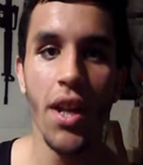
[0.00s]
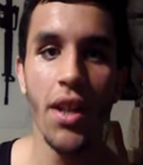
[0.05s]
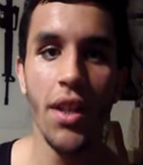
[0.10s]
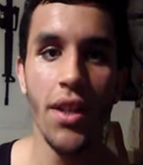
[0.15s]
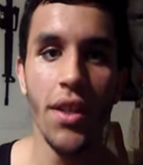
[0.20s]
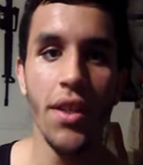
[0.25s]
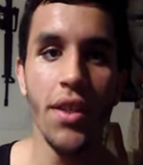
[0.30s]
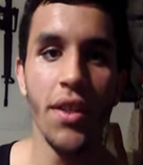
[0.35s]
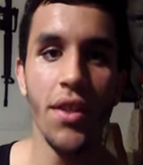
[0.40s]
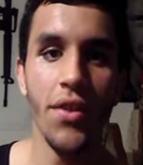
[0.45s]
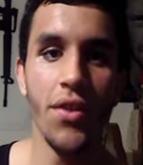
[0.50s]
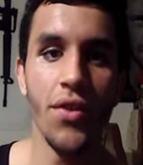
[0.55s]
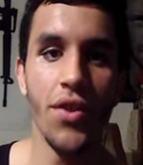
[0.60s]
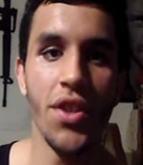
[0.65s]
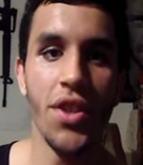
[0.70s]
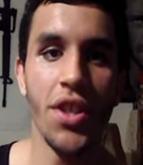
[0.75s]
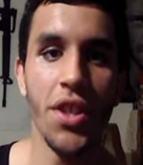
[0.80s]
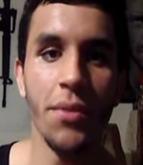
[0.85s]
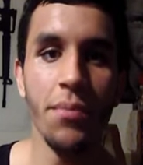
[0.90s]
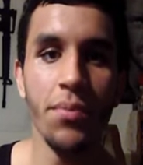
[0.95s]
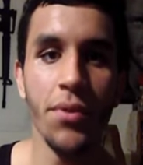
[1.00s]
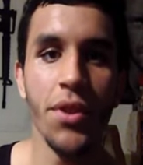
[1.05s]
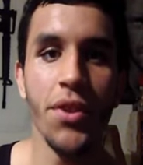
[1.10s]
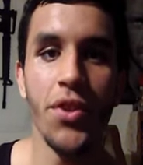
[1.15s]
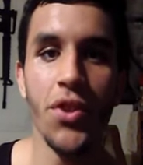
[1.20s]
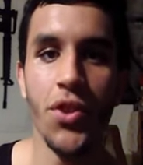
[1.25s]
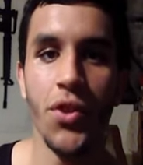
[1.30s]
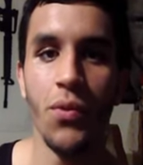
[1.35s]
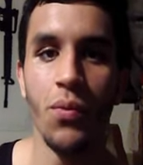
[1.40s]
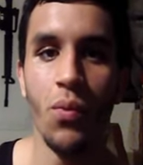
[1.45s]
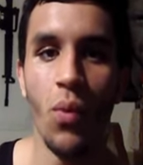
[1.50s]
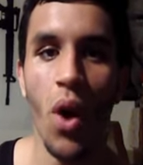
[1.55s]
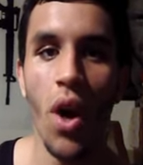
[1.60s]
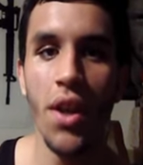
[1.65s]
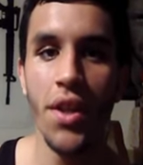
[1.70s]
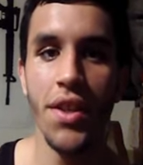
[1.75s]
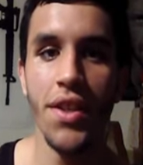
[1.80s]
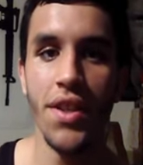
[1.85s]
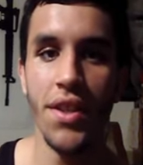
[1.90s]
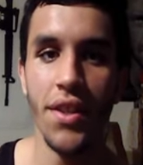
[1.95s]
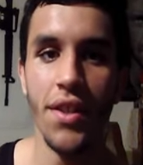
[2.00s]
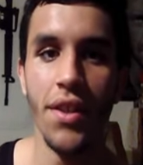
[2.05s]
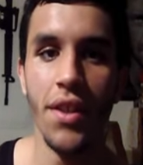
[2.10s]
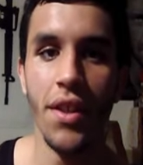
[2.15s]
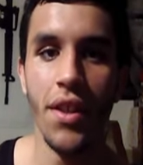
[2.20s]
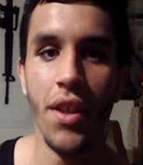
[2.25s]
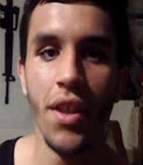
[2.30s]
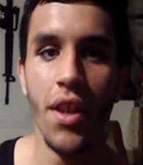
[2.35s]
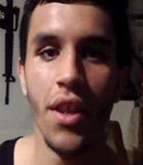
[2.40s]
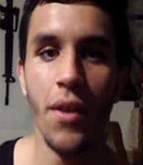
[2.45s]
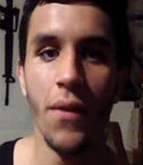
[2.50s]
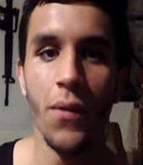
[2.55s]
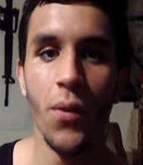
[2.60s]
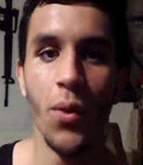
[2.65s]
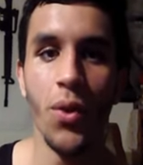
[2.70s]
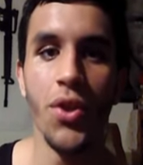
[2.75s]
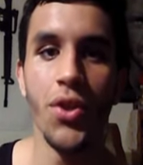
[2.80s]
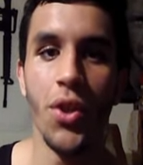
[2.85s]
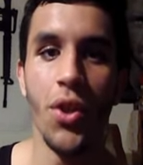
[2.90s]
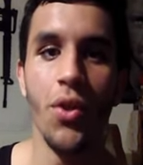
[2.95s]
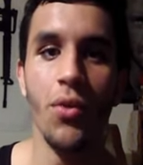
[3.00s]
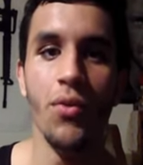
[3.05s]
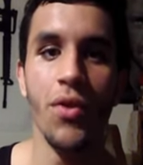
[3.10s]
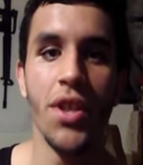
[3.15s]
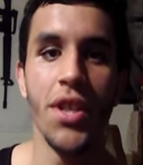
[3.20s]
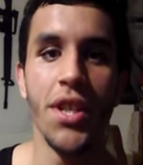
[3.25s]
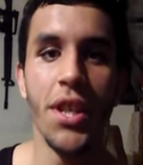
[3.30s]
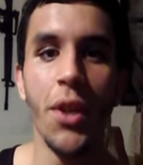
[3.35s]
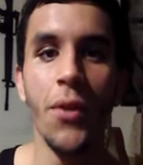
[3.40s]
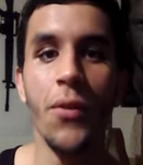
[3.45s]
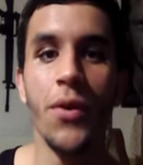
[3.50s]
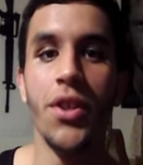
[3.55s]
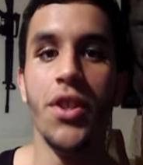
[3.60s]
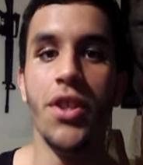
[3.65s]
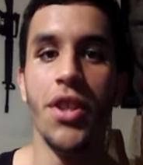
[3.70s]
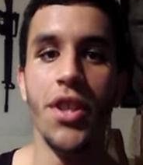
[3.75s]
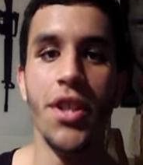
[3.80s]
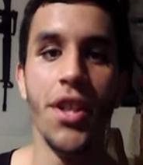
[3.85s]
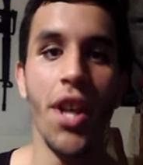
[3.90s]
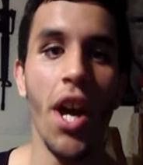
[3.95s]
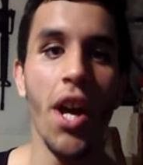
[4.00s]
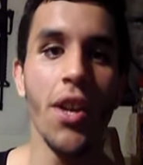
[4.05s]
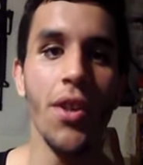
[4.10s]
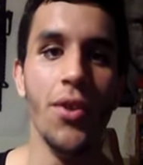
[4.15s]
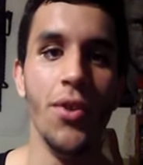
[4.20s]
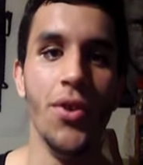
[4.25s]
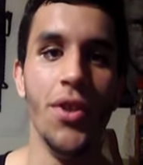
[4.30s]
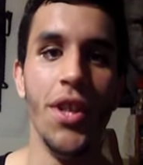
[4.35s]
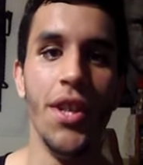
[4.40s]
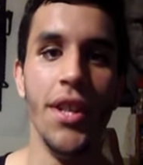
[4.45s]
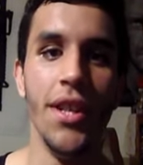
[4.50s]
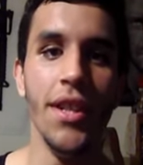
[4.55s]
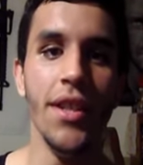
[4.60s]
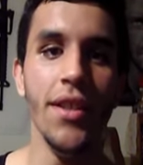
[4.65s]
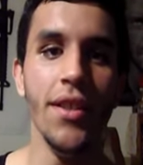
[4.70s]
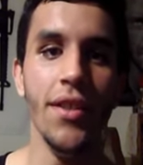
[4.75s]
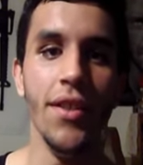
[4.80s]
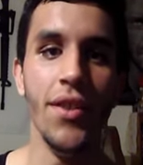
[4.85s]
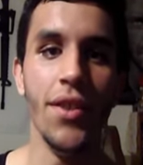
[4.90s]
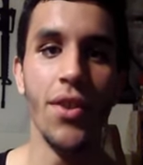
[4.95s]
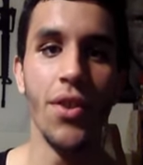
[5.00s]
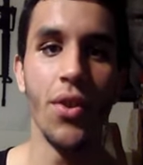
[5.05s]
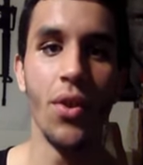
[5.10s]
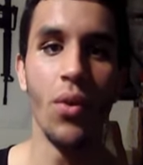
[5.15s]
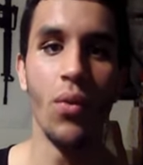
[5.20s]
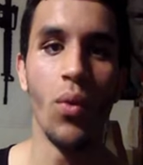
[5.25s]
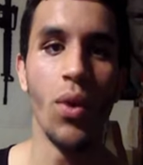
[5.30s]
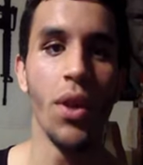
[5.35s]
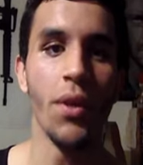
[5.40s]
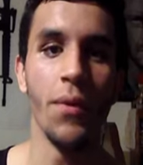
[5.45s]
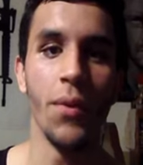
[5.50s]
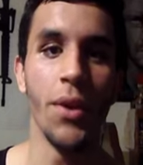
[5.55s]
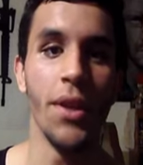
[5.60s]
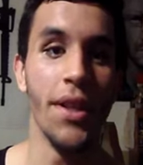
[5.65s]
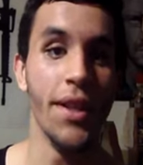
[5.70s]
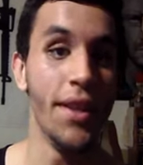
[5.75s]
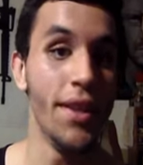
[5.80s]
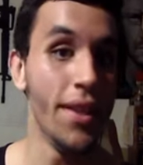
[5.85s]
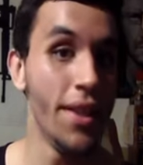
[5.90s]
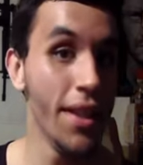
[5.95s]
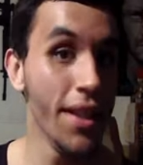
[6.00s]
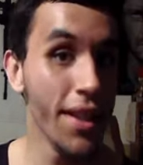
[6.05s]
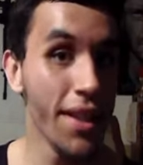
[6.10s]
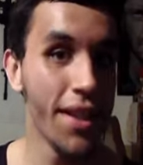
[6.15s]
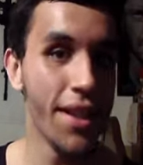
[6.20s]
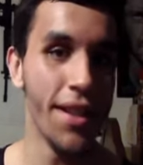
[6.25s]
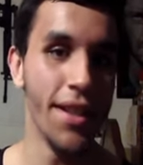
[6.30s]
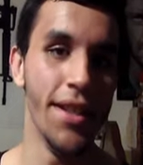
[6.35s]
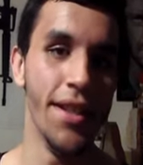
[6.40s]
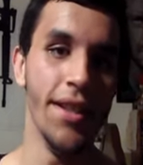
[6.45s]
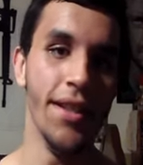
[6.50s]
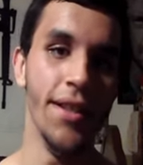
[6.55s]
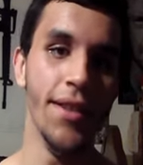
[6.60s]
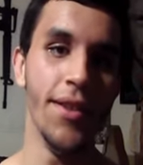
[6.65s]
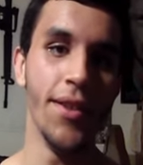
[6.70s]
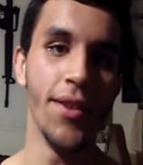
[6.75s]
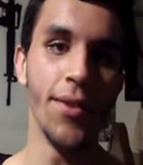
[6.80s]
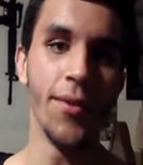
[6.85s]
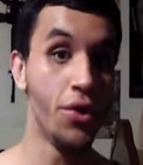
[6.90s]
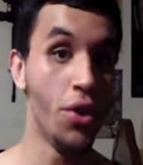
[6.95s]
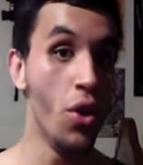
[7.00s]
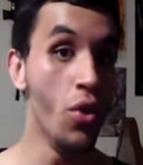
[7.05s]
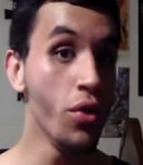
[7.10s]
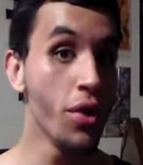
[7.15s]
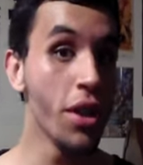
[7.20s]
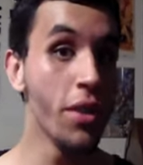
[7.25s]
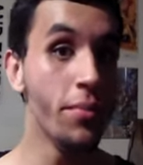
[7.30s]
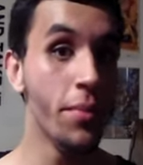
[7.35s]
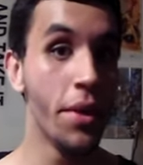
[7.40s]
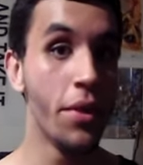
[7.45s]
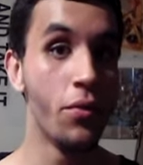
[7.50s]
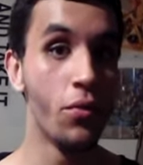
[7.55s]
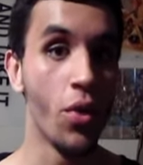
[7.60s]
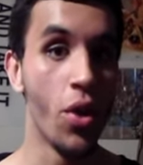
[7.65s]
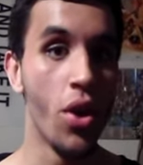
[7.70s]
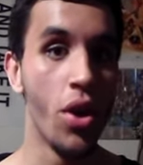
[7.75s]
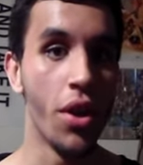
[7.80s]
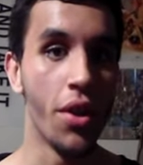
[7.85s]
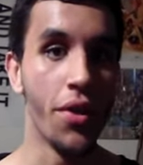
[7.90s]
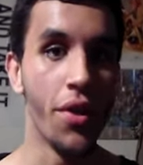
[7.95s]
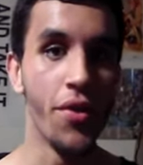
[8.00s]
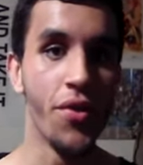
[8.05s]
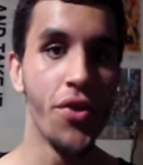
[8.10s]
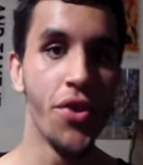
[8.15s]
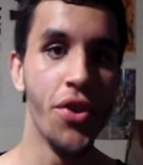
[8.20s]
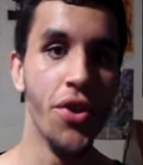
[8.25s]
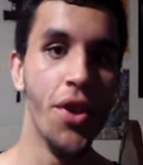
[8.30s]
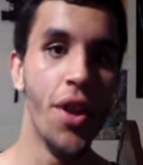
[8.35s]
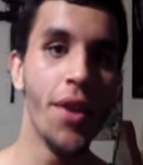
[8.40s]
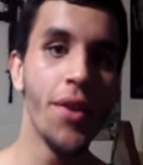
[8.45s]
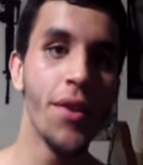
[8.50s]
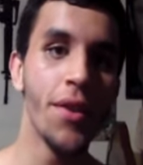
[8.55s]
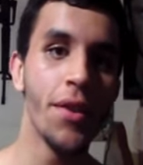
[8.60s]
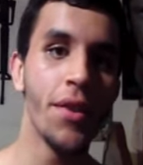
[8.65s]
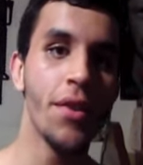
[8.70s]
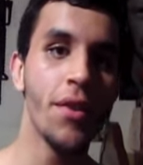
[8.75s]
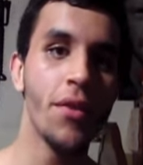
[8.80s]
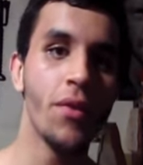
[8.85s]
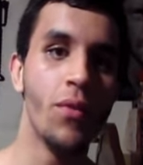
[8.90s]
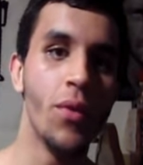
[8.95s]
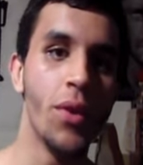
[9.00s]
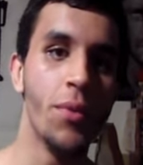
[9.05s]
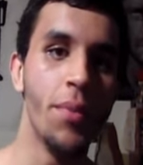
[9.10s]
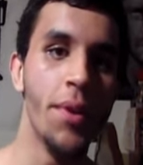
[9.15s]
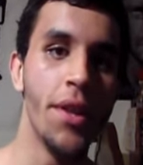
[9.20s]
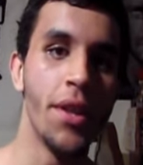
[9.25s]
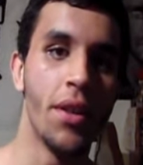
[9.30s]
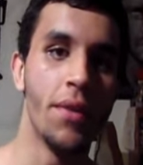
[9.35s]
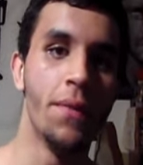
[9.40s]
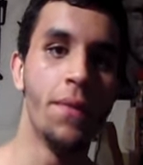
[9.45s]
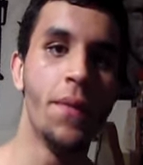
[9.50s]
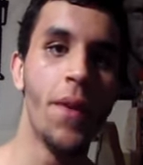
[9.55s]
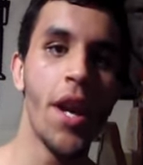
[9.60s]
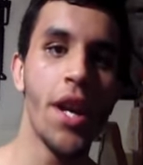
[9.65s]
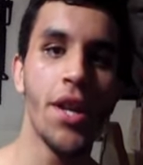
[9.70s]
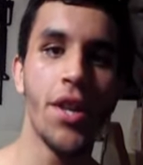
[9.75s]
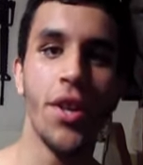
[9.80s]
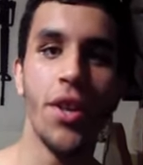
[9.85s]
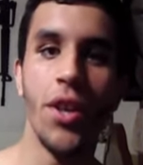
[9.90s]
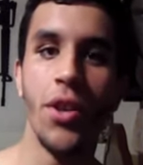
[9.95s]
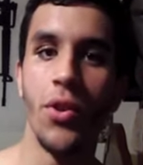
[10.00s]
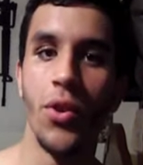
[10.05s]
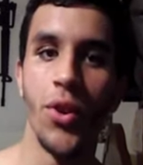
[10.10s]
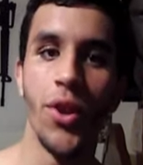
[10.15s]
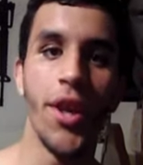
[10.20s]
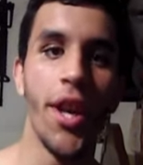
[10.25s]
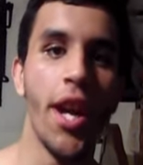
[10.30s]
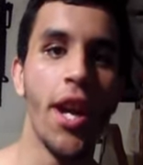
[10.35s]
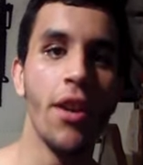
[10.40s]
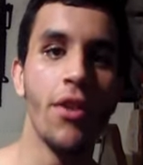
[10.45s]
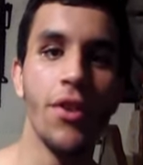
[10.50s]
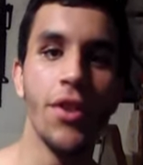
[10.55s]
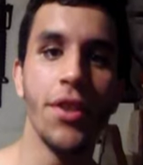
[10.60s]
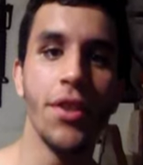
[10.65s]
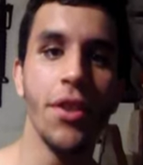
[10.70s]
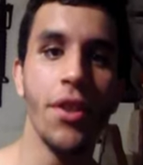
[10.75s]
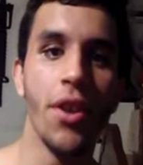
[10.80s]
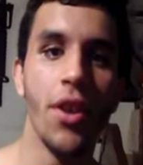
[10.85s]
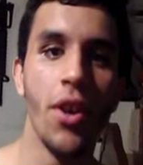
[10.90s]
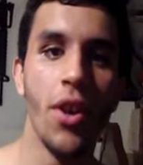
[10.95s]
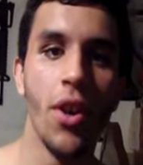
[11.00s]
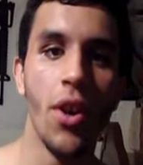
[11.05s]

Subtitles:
He simply just wants it for his own selfish desires and needs, or whatever he thinks he needs. Don't get me wrong, there's nothing with being affectionate or caring,